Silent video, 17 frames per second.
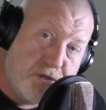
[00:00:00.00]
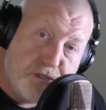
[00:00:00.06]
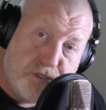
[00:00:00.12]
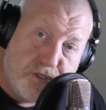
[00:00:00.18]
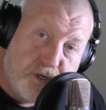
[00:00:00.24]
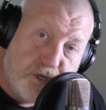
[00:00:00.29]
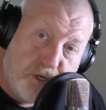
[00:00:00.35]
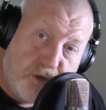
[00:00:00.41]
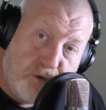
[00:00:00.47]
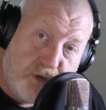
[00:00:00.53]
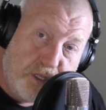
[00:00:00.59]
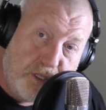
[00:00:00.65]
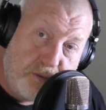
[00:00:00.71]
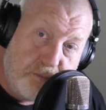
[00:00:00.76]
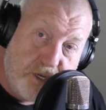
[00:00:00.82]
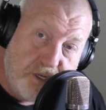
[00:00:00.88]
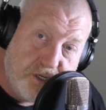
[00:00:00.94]
just thought I'd
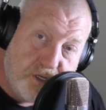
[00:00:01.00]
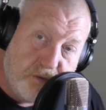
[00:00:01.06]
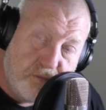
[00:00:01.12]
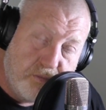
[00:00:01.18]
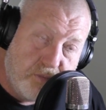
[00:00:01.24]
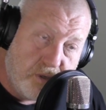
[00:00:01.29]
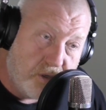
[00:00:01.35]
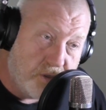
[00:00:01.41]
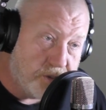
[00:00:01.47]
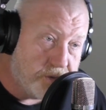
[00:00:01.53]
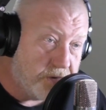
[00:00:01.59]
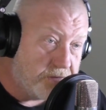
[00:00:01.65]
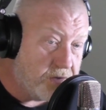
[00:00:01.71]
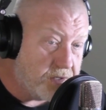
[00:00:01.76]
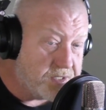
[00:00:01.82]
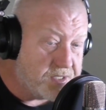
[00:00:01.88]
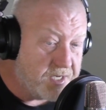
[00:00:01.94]
quickly mention, because we've
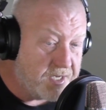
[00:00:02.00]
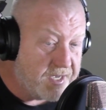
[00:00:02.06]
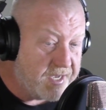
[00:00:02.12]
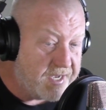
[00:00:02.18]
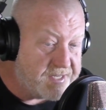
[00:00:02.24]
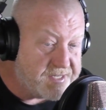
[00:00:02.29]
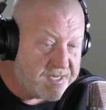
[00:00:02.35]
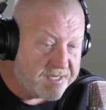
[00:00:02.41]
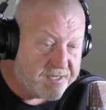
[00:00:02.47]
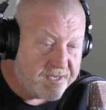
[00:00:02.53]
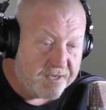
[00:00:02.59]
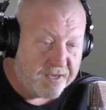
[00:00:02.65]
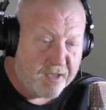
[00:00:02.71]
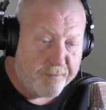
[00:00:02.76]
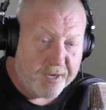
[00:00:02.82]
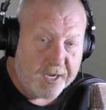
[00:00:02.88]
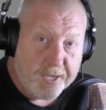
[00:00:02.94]
got Anzac Day
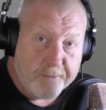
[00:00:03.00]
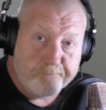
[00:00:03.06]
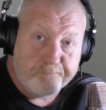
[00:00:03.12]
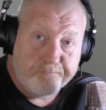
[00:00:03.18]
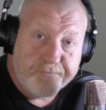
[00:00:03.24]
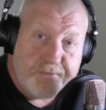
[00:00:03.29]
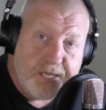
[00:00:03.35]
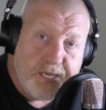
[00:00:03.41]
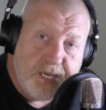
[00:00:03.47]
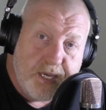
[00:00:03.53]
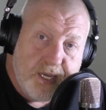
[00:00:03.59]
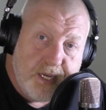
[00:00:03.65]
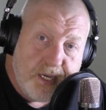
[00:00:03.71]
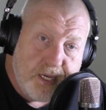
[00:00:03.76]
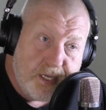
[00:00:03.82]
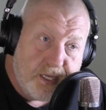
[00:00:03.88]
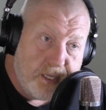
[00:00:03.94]
coming up.
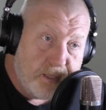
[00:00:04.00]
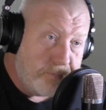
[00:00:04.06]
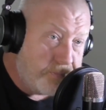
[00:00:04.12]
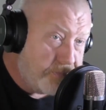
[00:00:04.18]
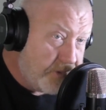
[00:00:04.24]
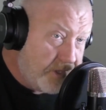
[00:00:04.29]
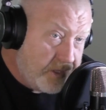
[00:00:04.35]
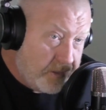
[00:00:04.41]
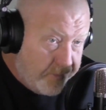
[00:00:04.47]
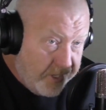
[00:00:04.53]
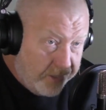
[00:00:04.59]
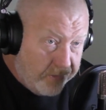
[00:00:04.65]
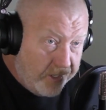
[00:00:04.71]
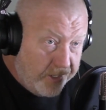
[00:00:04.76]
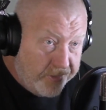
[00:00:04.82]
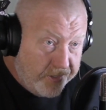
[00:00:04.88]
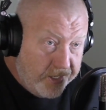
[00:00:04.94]
In the
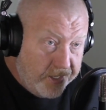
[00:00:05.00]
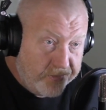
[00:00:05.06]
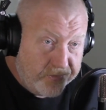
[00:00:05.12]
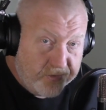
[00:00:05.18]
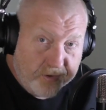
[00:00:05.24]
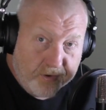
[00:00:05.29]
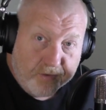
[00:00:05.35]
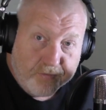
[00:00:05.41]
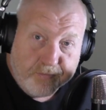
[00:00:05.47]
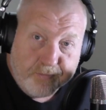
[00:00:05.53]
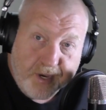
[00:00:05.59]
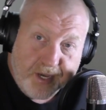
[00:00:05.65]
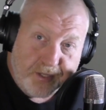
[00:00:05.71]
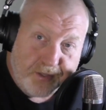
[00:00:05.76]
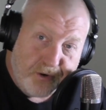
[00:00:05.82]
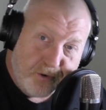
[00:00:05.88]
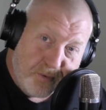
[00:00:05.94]
background there, so I've made
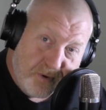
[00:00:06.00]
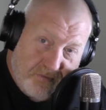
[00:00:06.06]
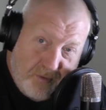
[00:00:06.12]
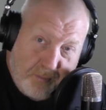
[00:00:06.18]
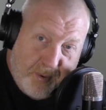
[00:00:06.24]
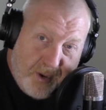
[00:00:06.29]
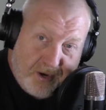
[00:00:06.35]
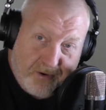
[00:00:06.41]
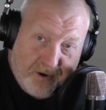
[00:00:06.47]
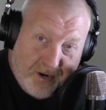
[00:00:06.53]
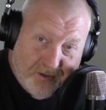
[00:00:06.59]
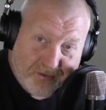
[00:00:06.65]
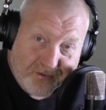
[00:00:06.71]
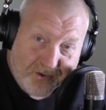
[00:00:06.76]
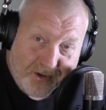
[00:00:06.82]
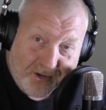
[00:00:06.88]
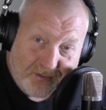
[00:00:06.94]
a little bit of a background
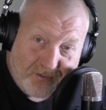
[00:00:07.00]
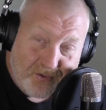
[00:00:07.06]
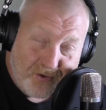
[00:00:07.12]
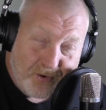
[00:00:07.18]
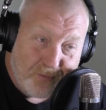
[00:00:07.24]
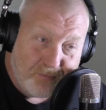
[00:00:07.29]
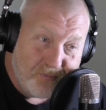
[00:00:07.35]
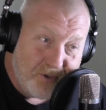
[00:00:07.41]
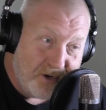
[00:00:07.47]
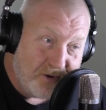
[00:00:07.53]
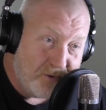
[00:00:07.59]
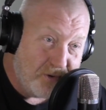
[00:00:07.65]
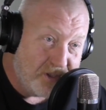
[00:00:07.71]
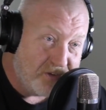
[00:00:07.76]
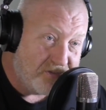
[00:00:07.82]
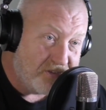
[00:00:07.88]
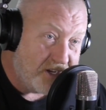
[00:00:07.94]
so you can see, all
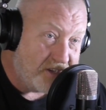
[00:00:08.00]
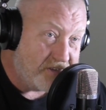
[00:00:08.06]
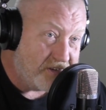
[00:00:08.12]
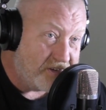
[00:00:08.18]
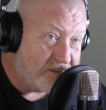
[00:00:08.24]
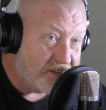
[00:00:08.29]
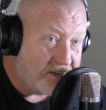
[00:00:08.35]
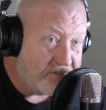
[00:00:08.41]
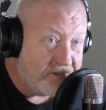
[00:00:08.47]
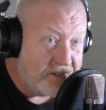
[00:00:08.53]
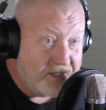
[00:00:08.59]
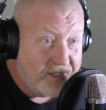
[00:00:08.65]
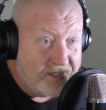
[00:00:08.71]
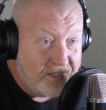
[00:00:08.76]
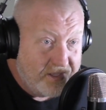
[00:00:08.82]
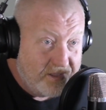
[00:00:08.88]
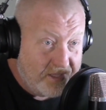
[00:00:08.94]
this fancy stuff.
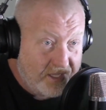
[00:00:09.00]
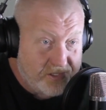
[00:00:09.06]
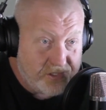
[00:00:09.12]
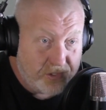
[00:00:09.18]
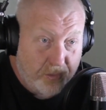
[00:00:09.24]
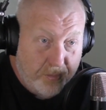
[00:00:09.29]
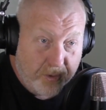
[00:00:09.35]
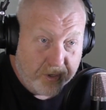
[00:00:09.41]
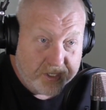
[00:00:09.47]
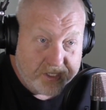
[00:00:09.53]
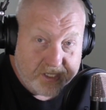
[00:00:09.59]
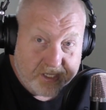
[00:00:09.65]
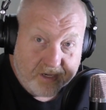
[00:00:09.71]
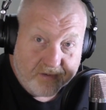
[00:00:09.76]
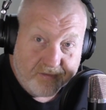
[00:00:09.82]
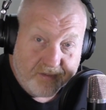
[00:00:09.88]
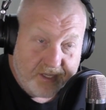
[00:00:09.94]
That's all my
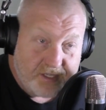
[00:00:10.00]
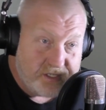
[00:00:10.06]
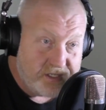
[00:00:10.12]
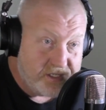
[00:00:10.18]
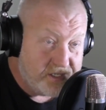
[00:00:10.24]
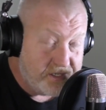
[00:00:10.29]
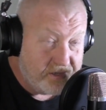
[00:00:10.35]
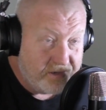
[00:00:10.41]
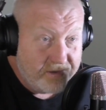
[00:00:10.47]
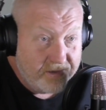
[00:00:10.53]
stuff. That's